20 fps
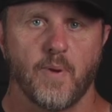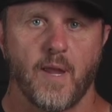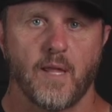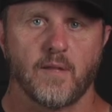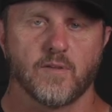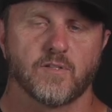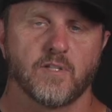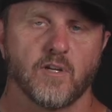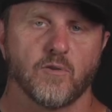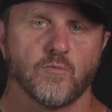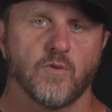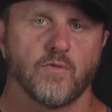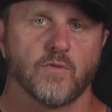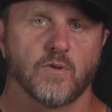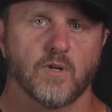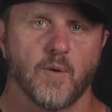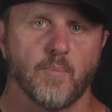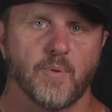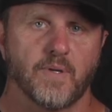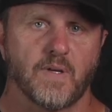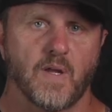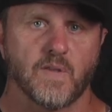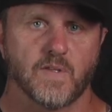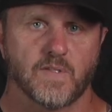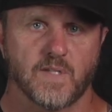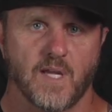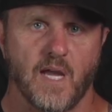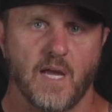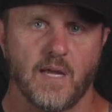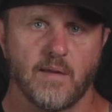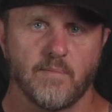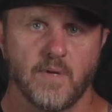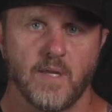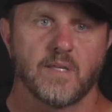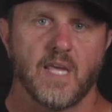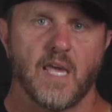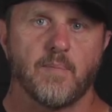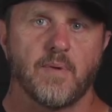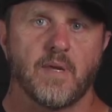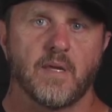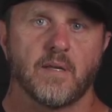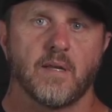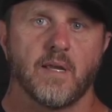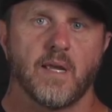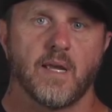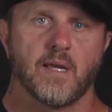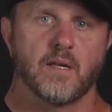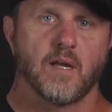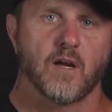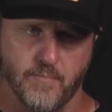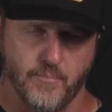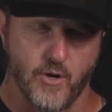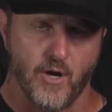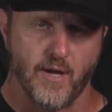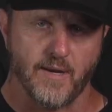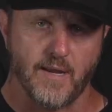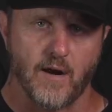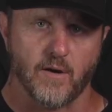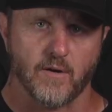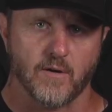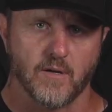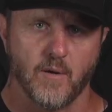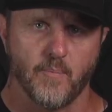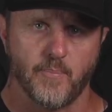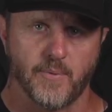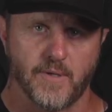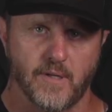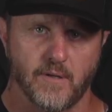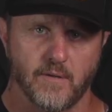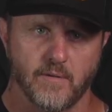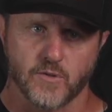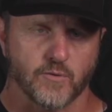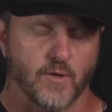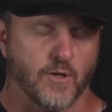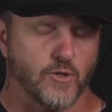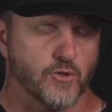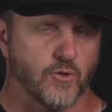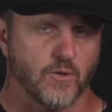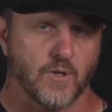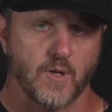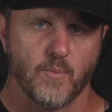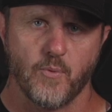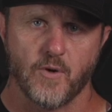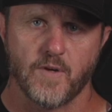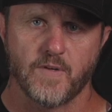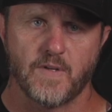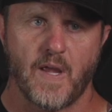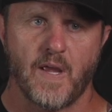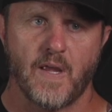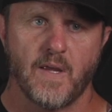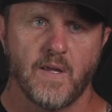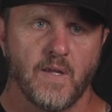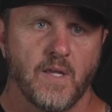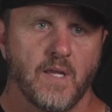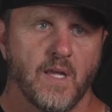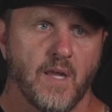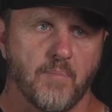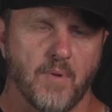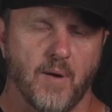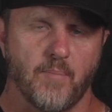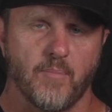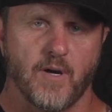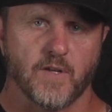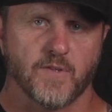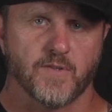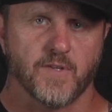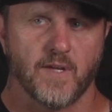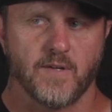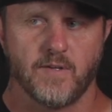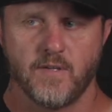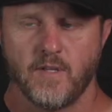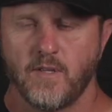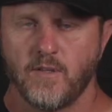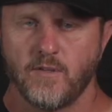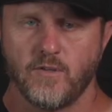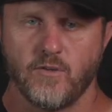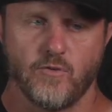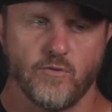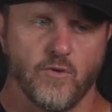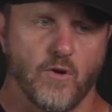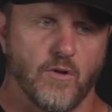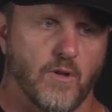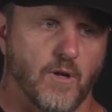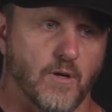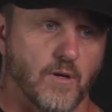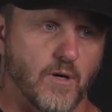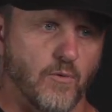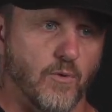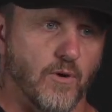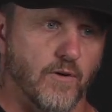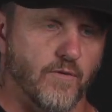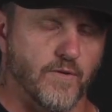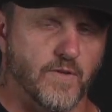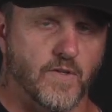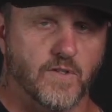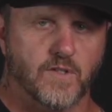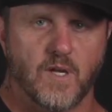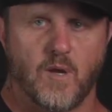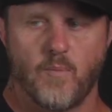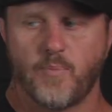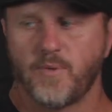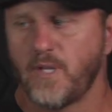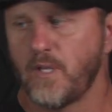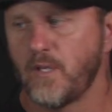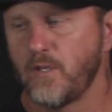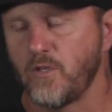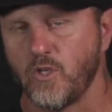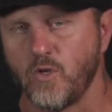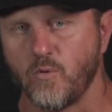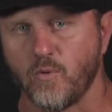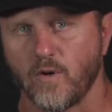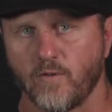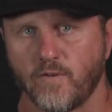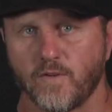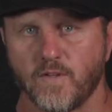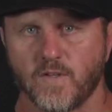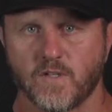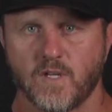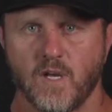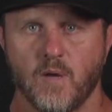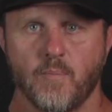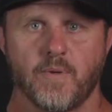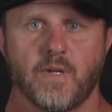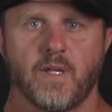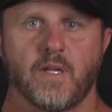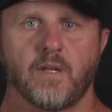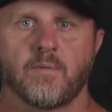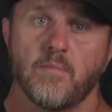paintless dent removal company at the time, came in and bought our company. So I showed up one day, my boss said, you no longer work for this company, you work for this company.